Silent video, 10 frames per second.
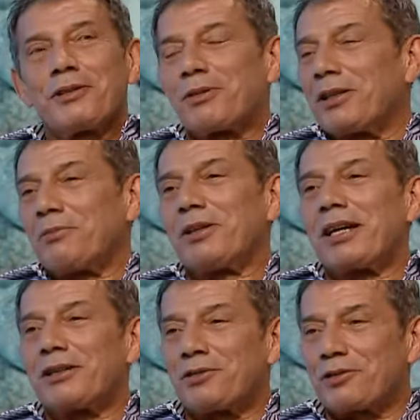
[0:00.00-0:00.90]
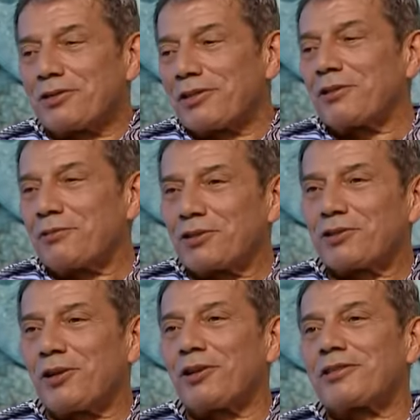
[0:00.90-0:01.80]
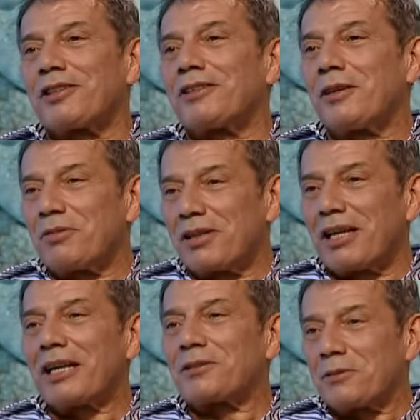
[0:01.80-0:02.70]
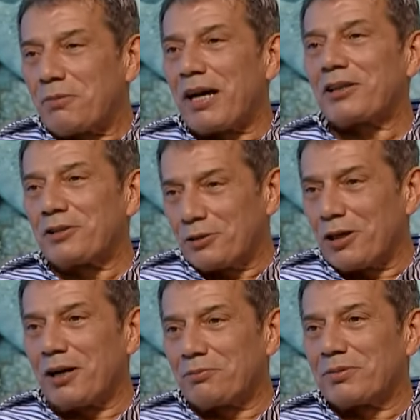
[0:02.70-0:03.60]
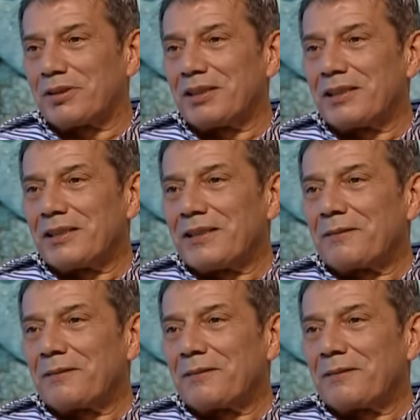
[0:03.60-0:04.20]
when they began to see result, they began to back you up. Yeah.